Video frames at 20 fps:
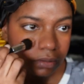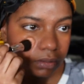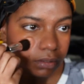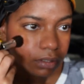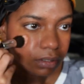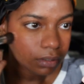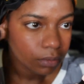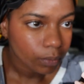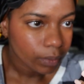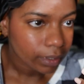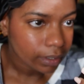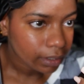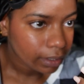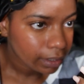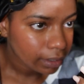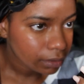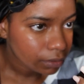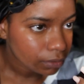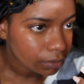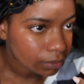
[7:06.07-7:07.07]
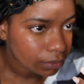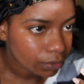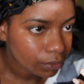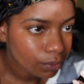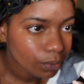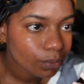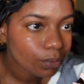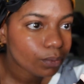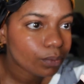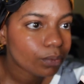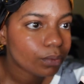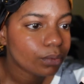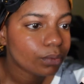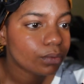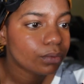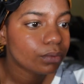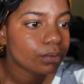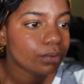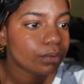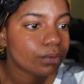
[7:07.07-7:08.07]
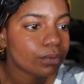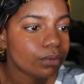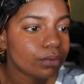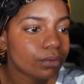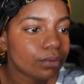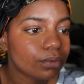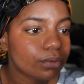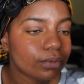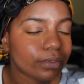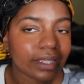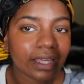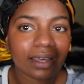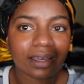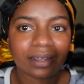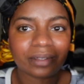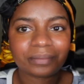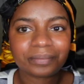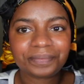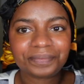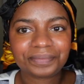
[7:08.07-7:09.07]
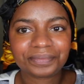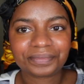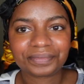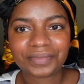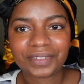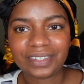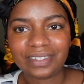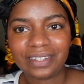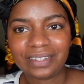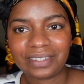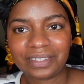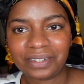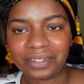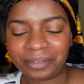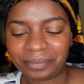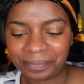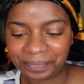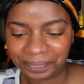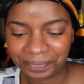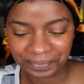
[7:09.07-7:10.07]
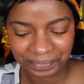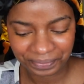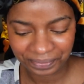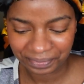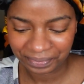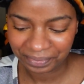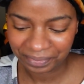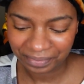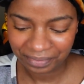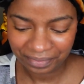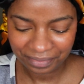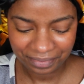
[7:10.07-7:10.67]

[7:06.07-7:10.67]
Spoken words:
And that is a huge improvement from my last camera, which